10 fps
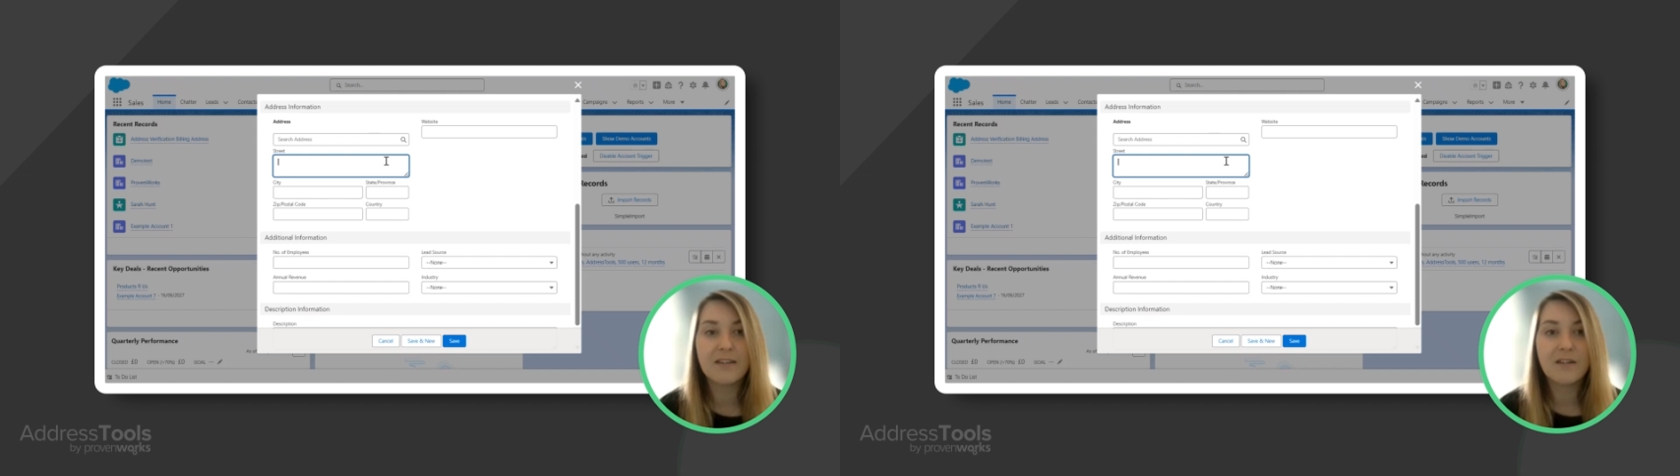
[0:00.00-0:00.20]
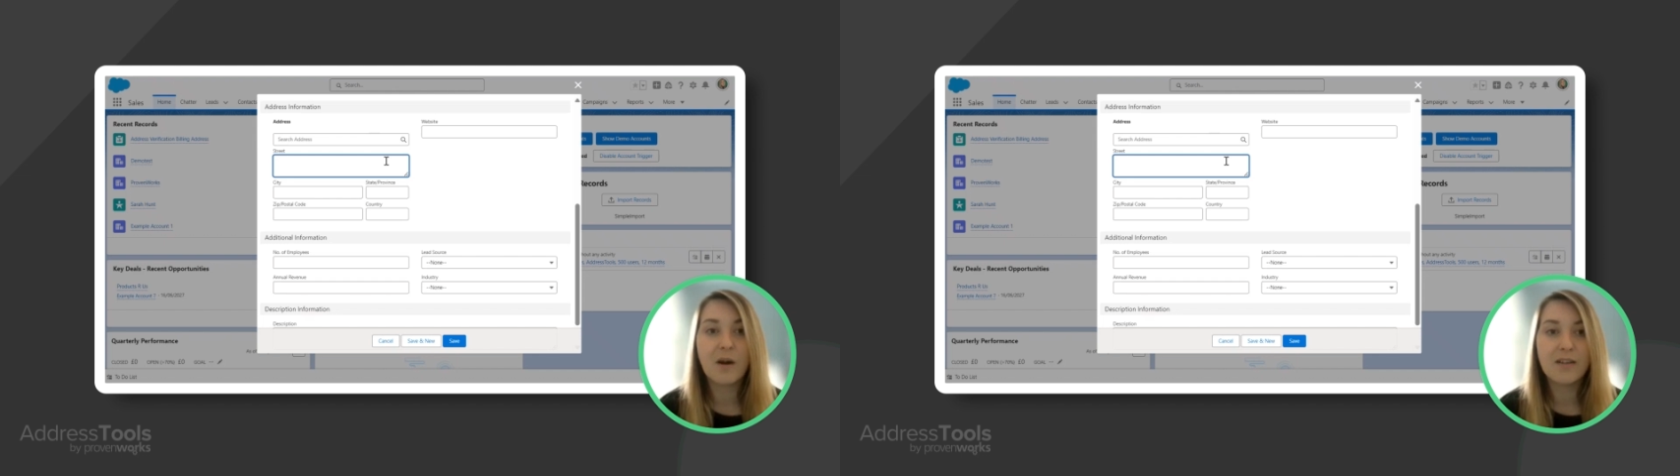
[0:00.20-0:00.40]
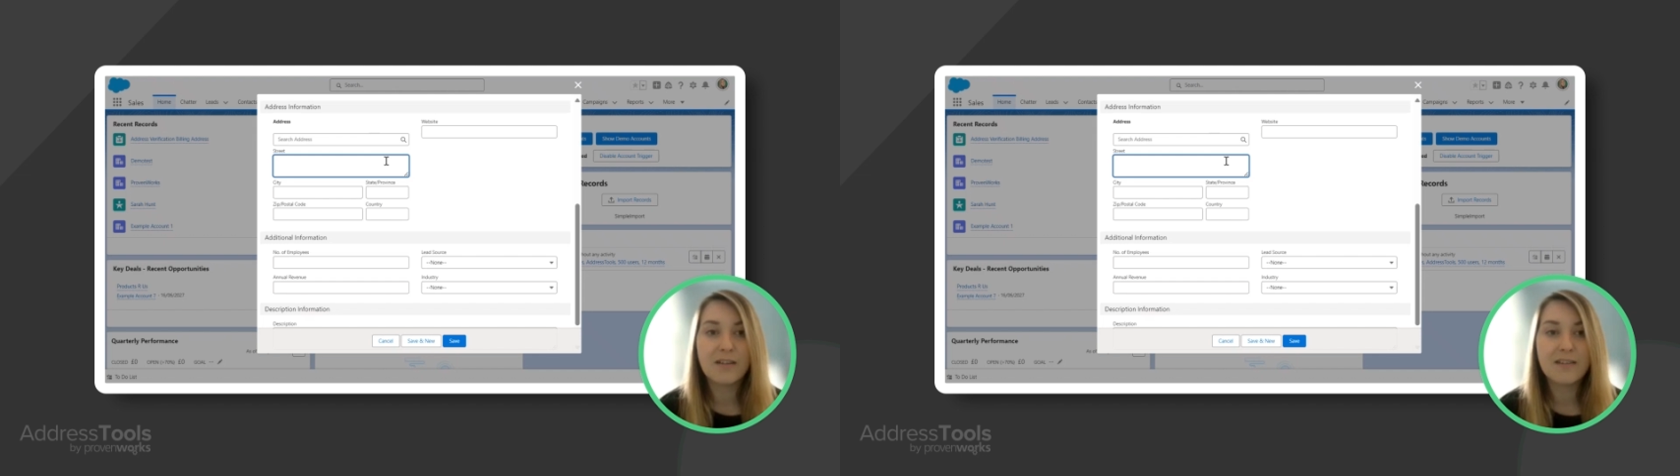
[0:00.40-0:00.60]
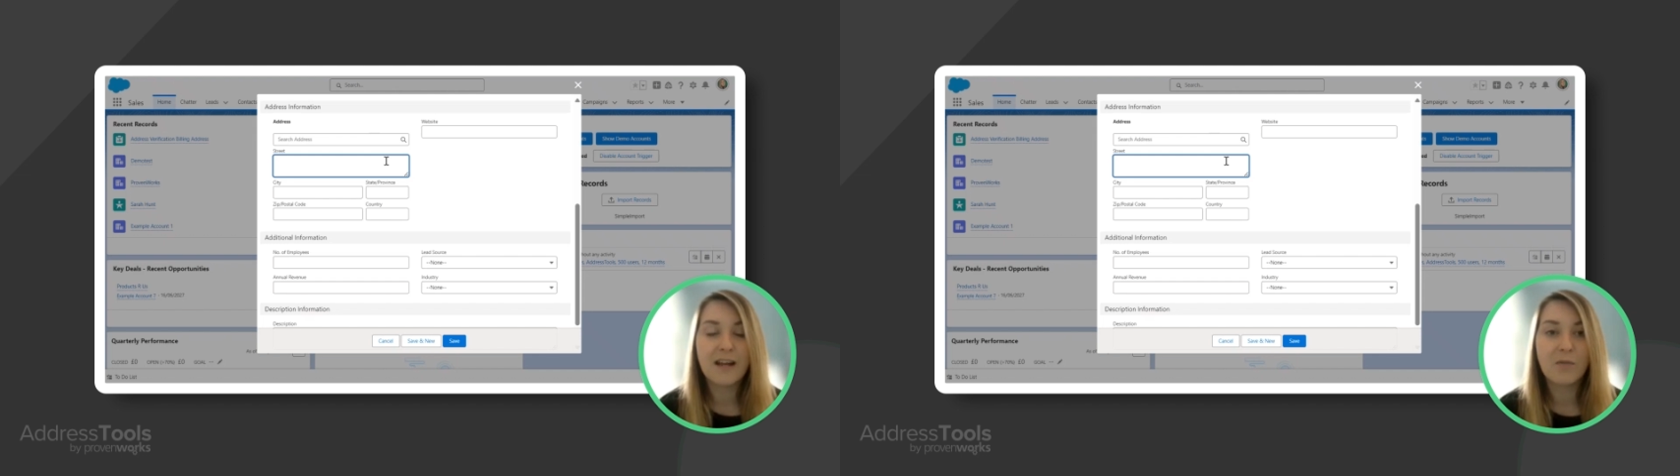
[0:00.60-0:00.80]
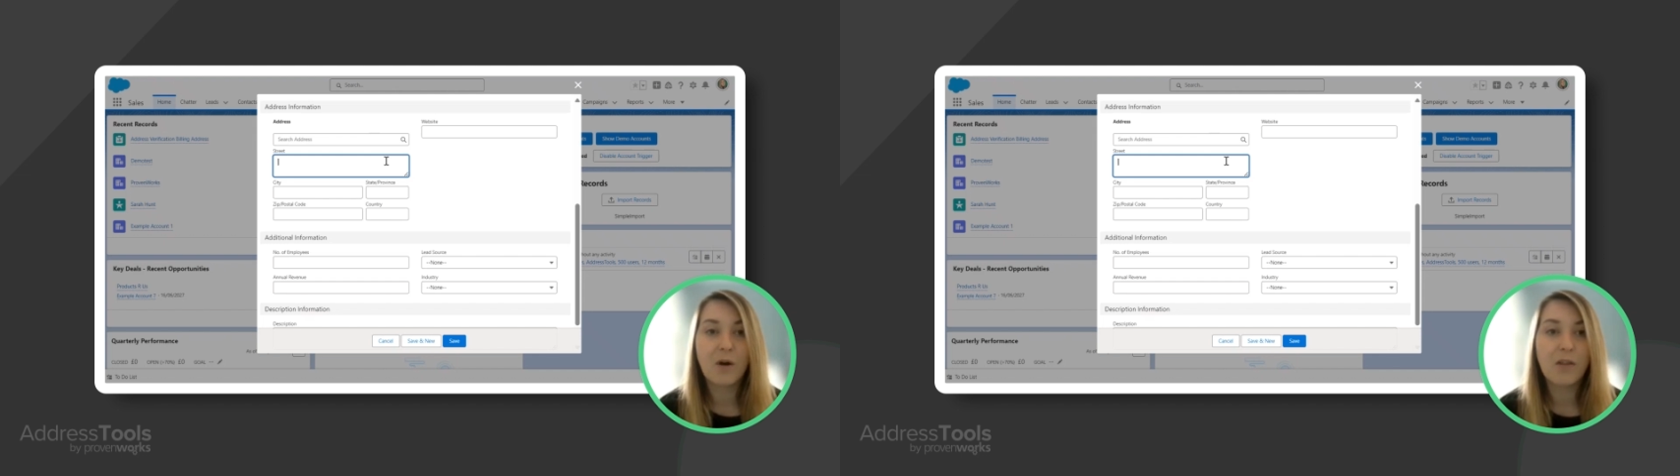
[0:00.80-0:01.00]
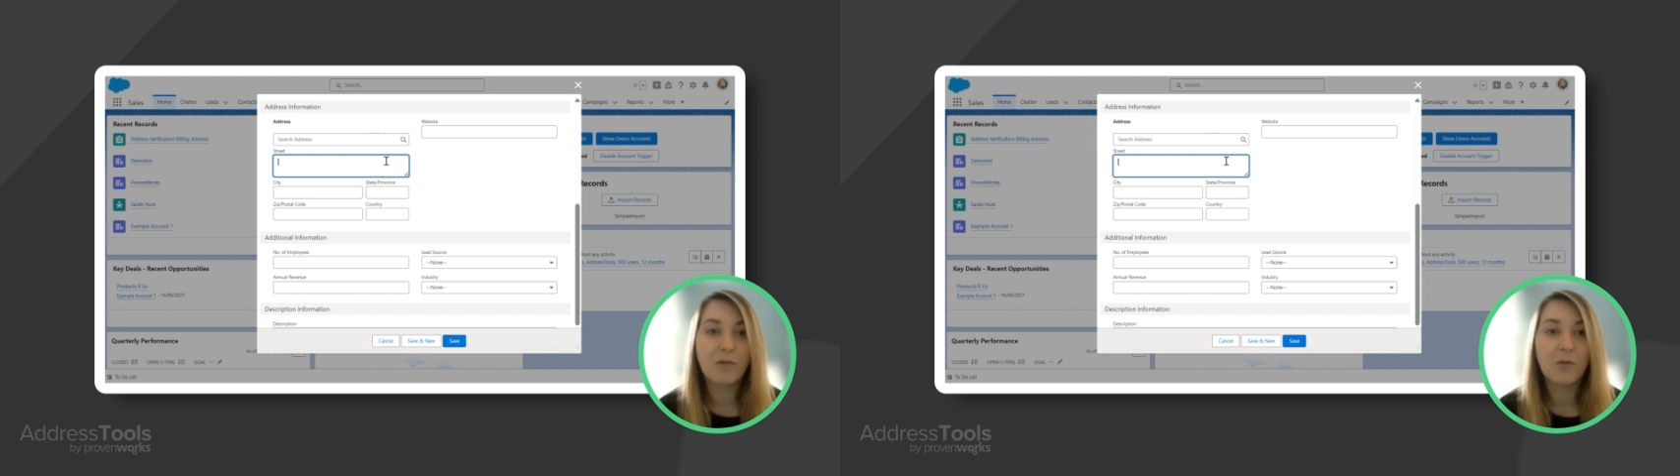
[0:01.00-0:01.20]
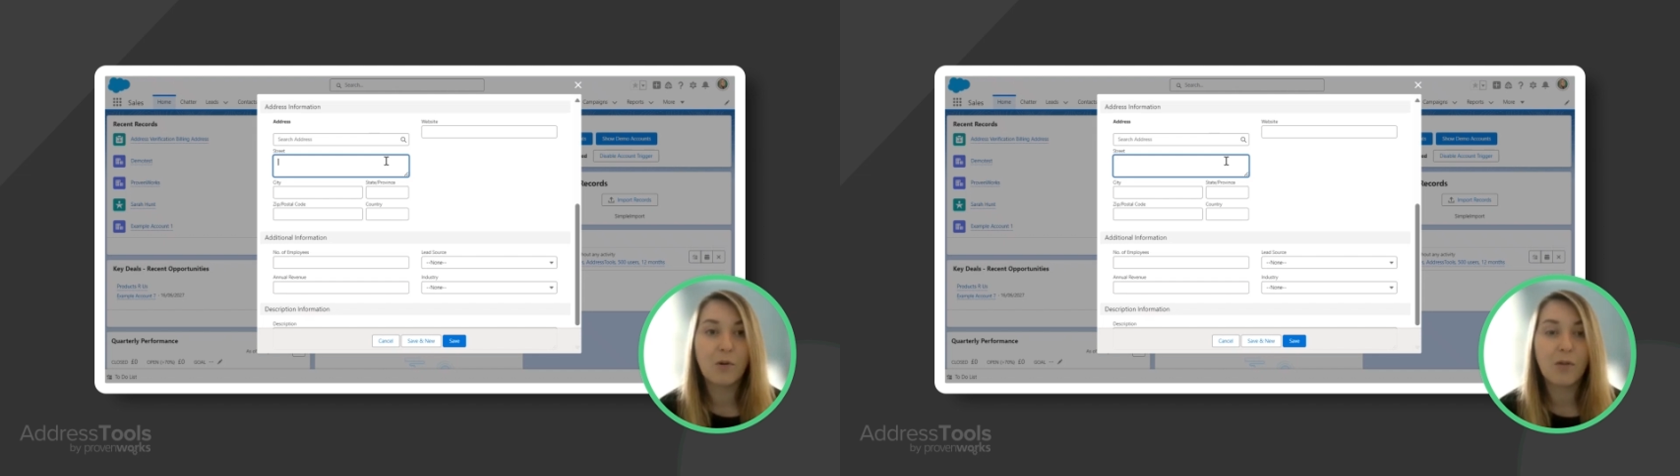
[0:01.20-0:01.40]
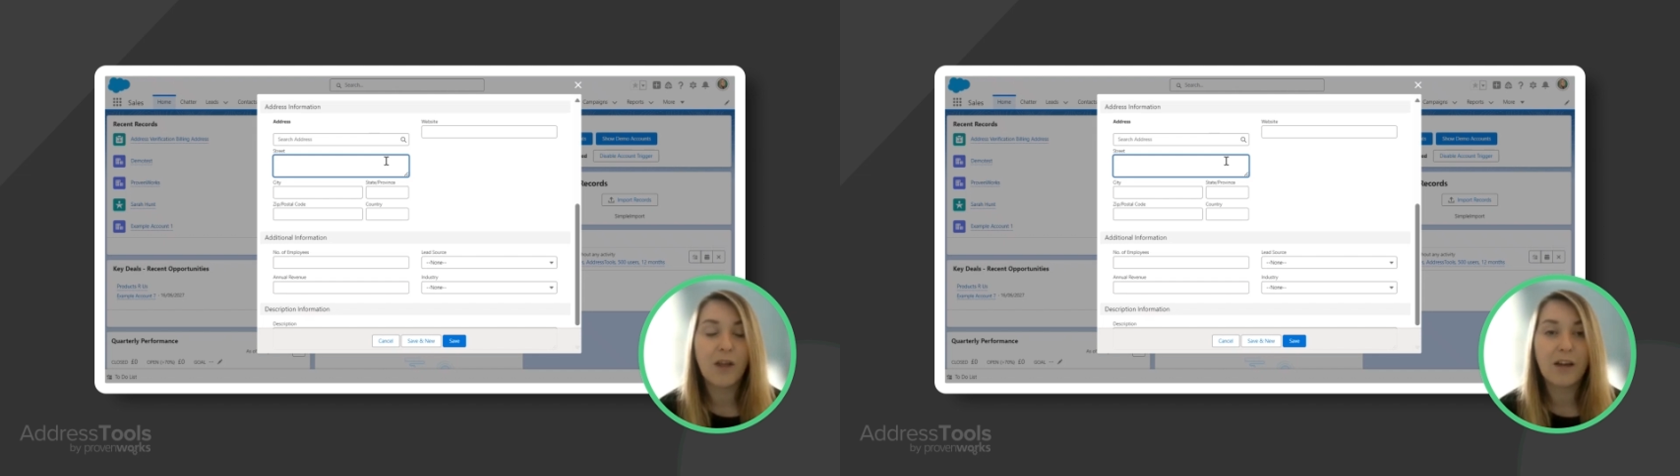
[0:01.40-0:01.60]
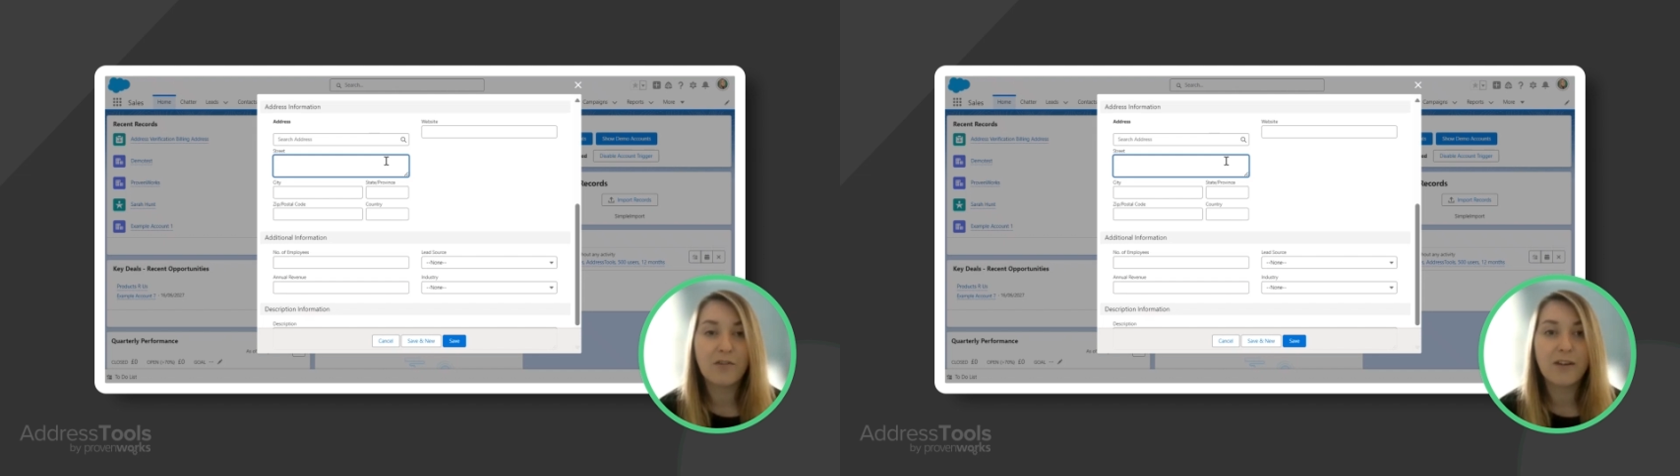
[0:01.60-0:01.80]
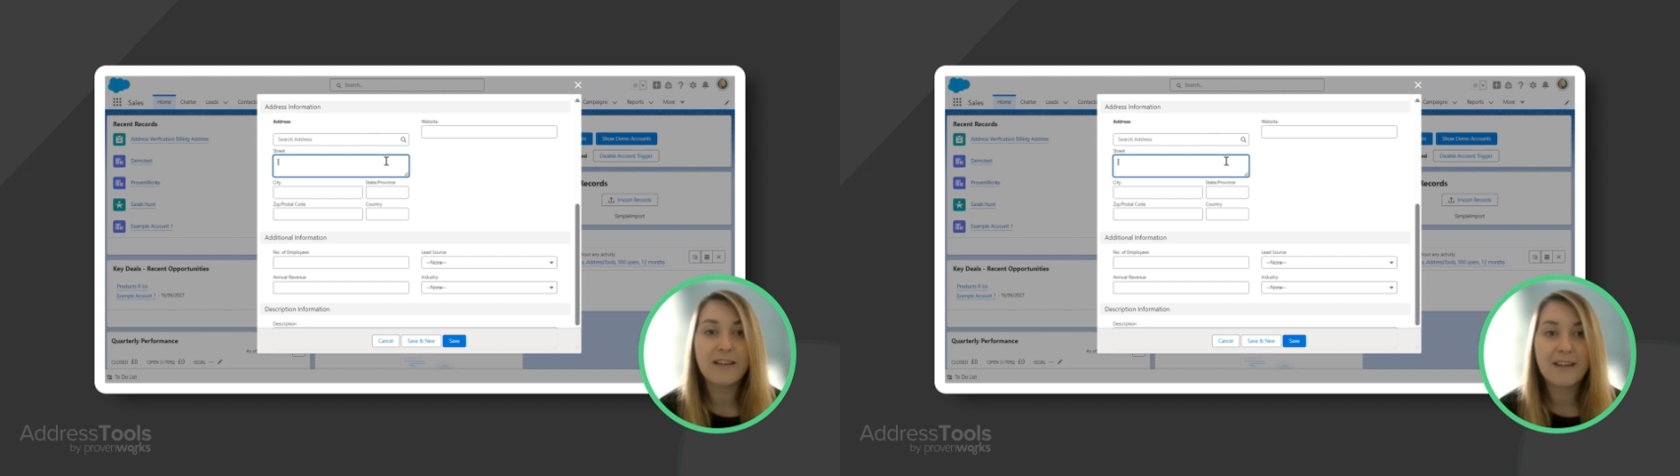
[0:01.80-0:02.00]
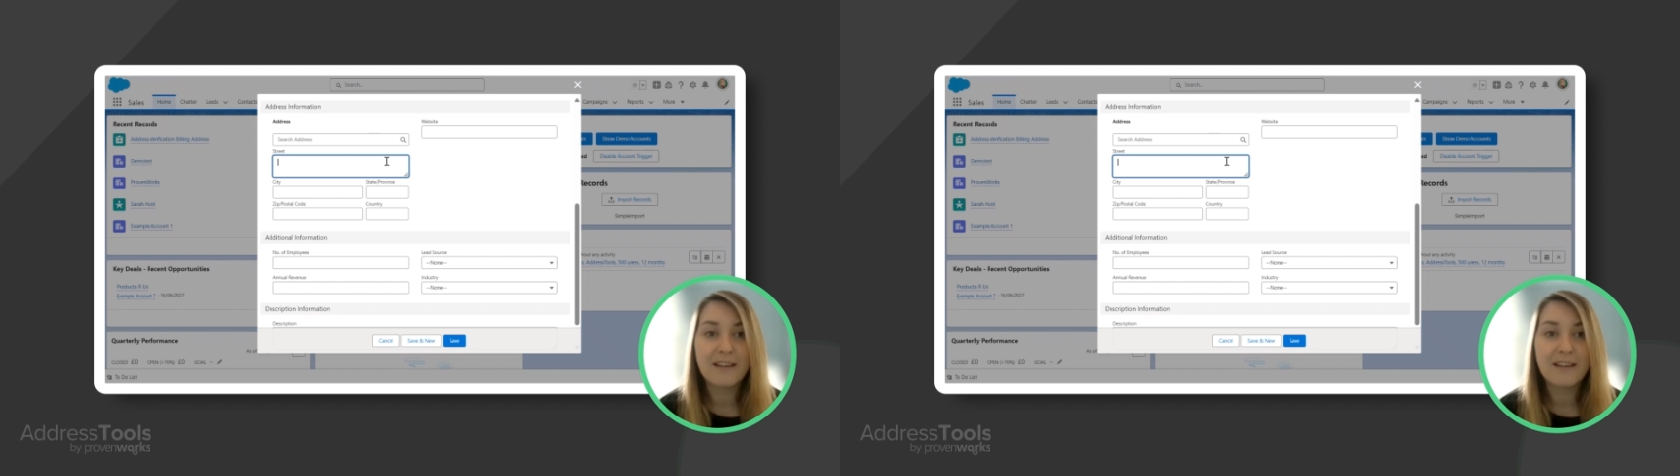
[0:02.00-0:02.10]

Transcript: and to understand whether or not that address